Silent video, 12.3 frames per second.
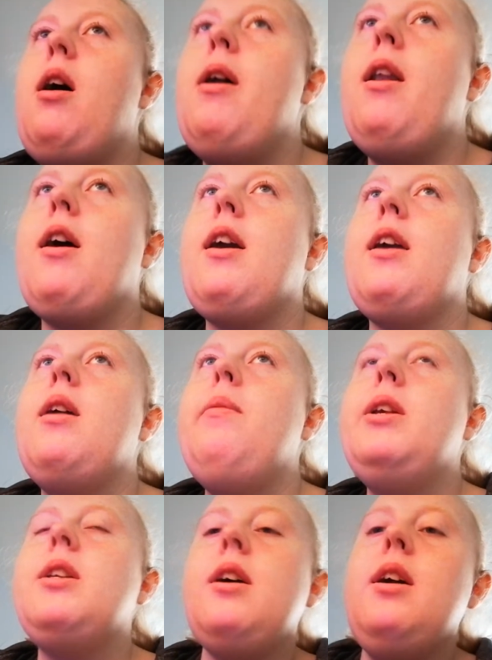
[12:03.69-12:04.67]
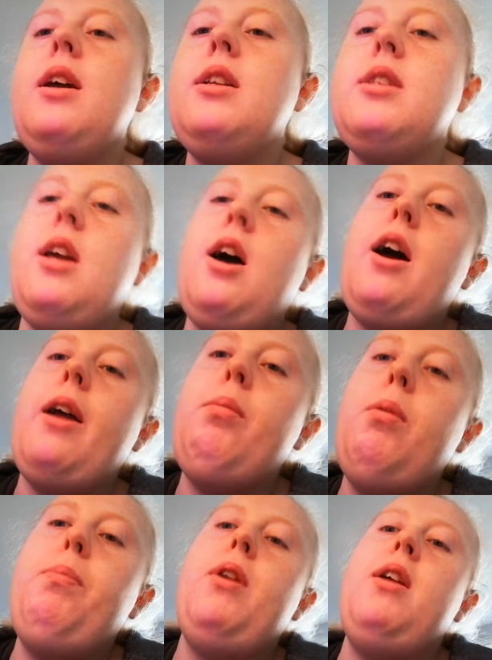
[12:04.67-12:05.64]
Like, if it's like it's died,
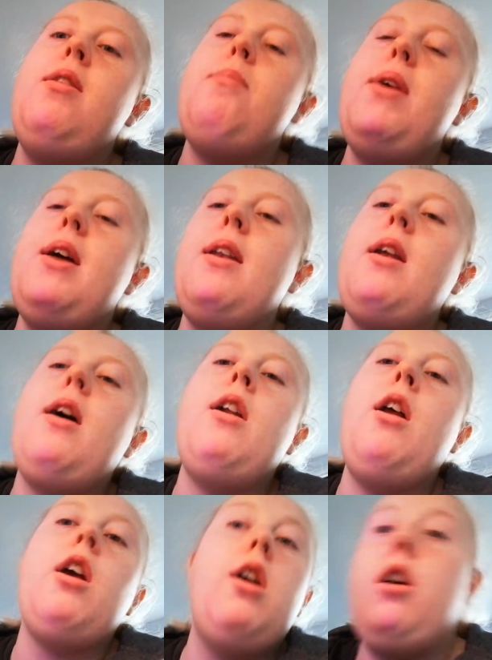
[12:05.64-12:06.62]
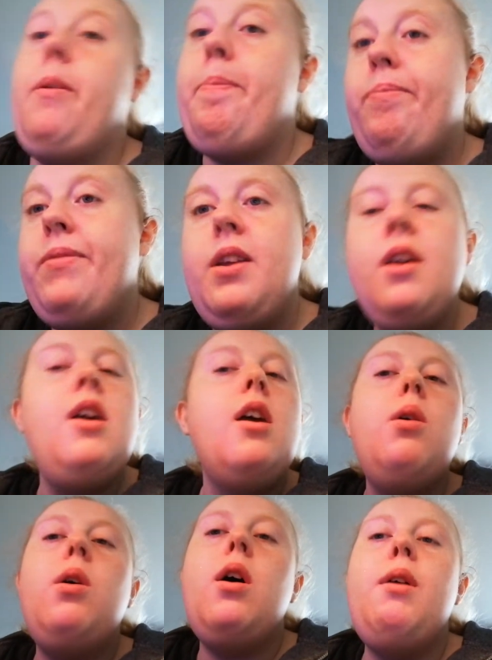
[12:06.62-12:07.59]
we'll put it in the bin, and I can't.
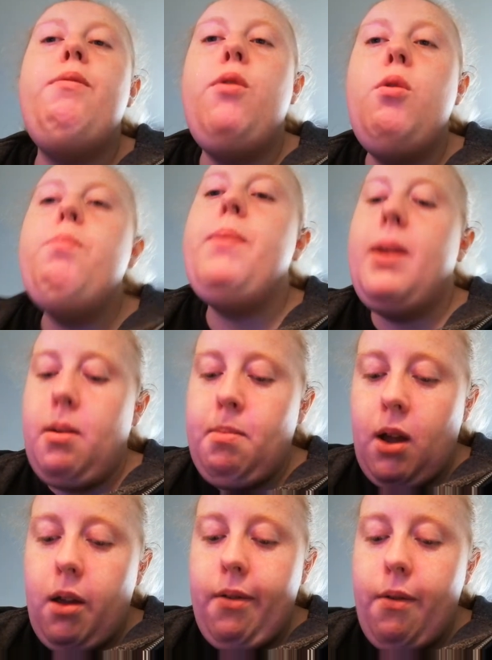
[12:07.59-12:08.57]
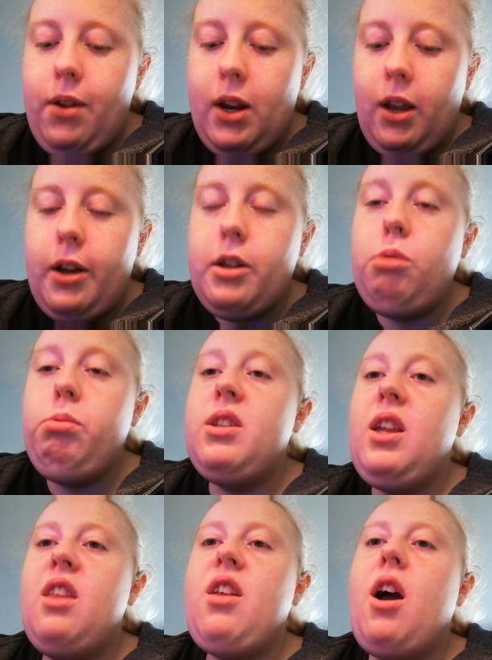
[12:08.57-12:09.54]
If you've been on my other videos, you'll
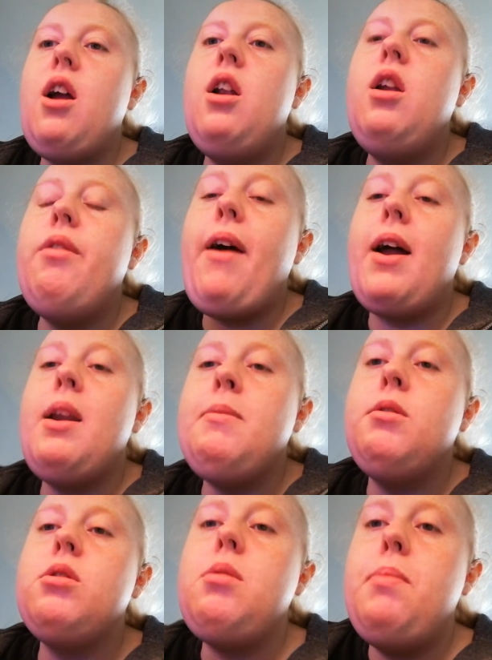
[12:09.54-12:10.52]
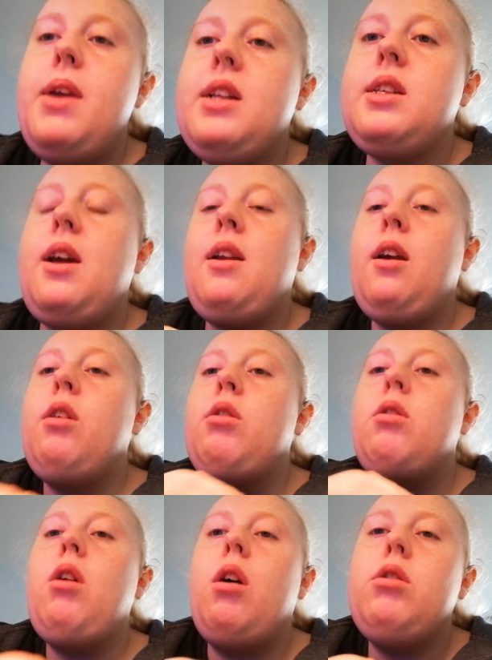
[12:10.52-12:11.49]
see that I love animals to bits, and I
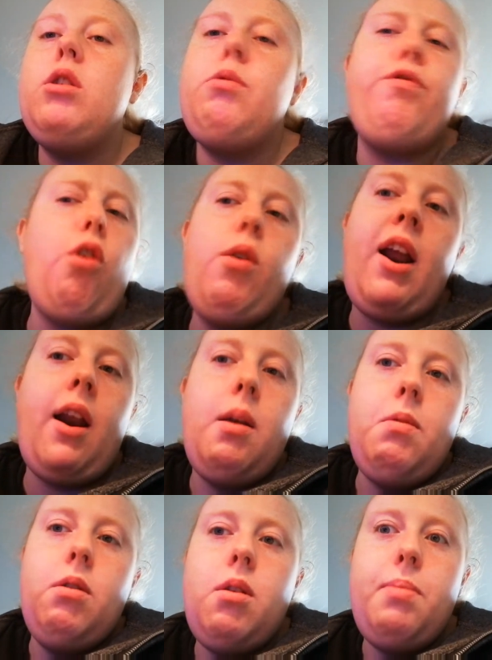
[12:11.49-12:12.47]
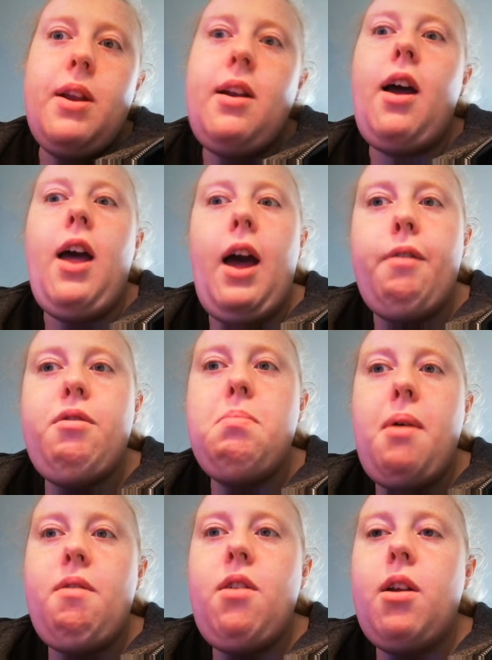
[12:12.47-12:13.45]
cannot just throw an animal in the bin. I have to
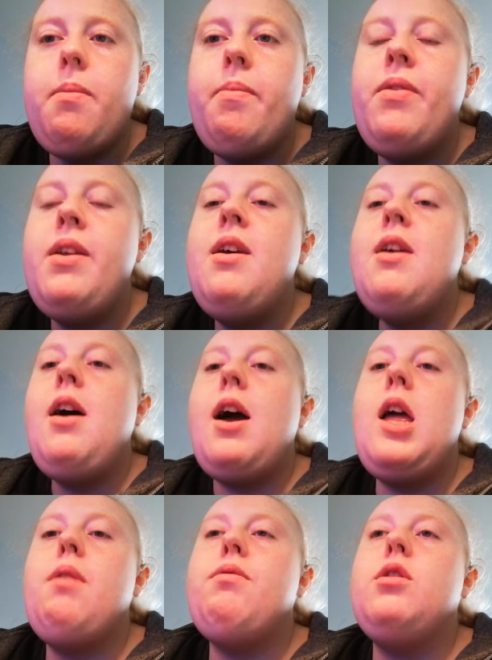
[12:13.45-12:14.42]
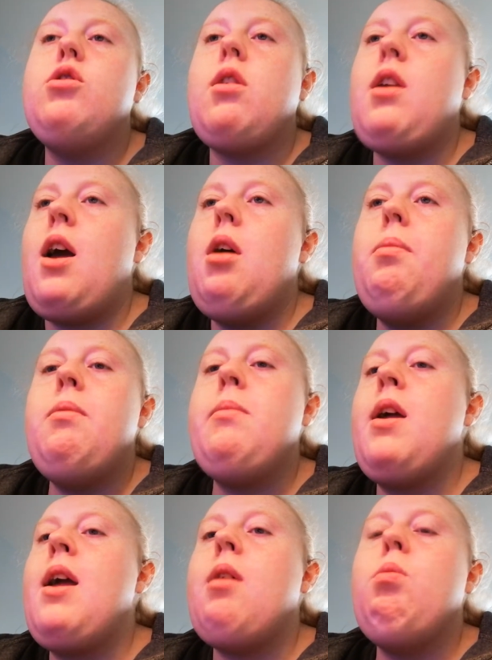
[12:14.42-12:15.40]
bury them. I have to try and help them.
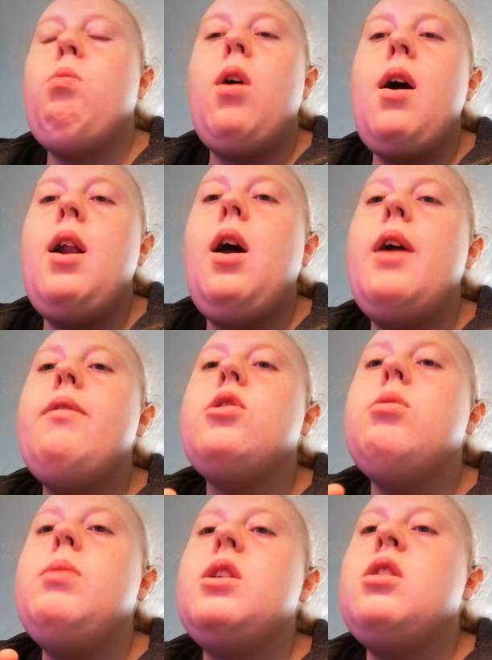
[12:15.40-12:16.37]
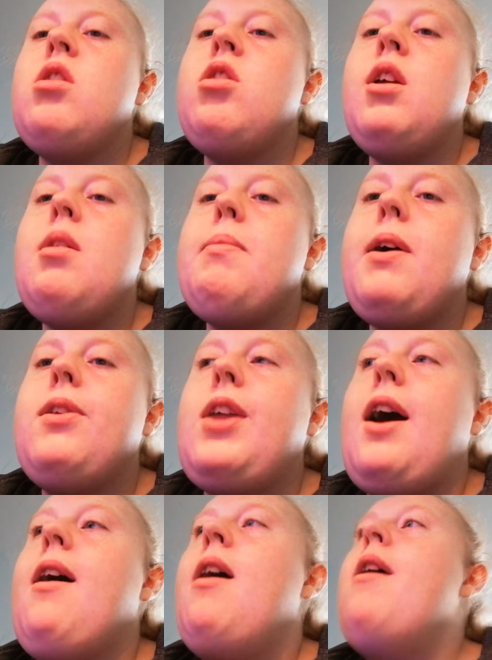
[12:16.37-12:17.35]
I help wildlife, so it's nothing about
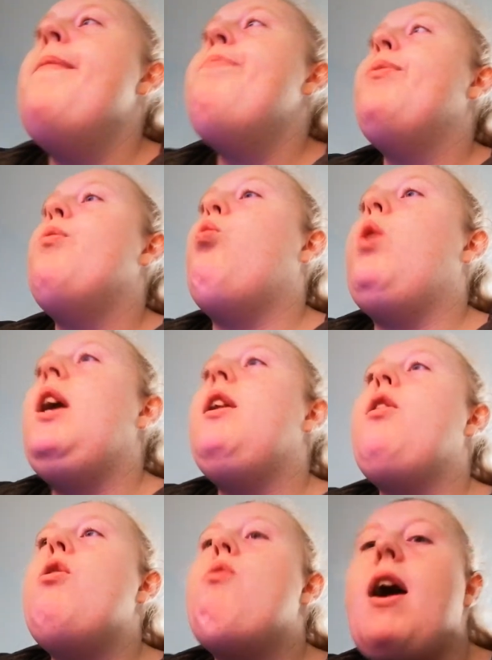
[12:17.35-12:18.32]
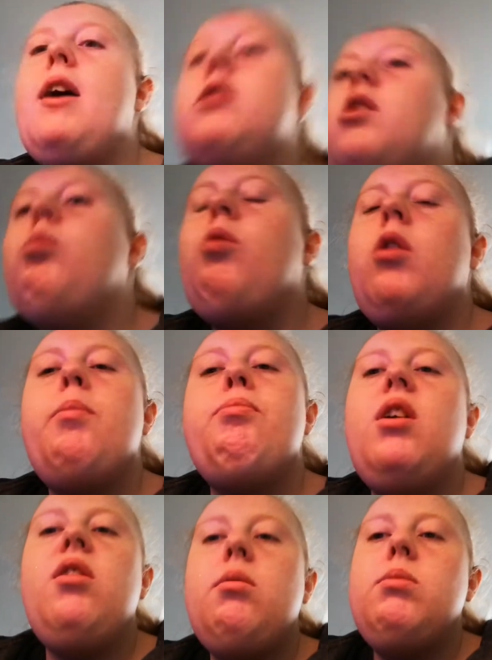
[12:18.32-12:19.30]
that. We don't actually want to
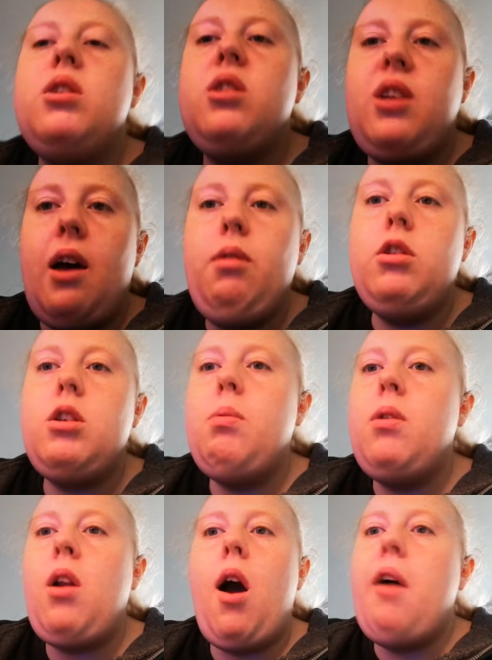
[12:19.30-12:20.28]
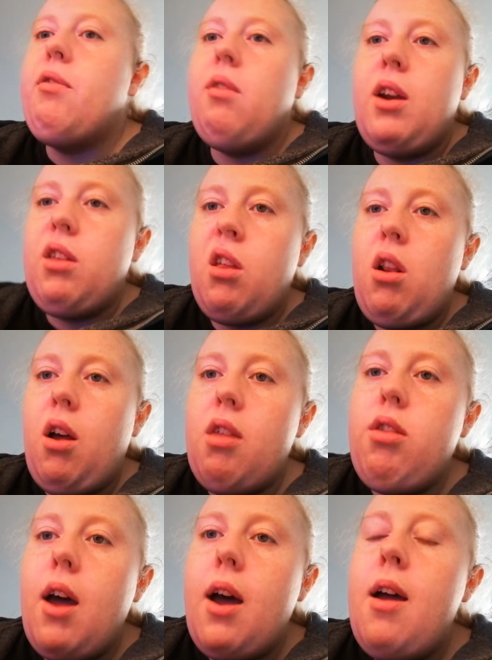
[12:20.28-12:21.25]
breed them to sell, so we're not after anything
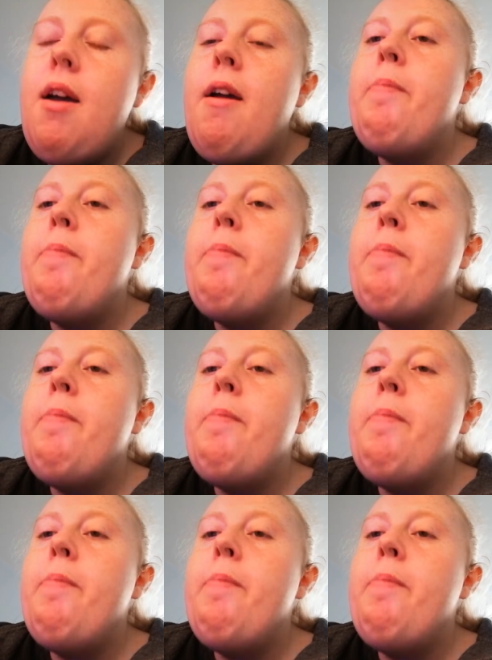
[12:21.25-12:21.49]
like that.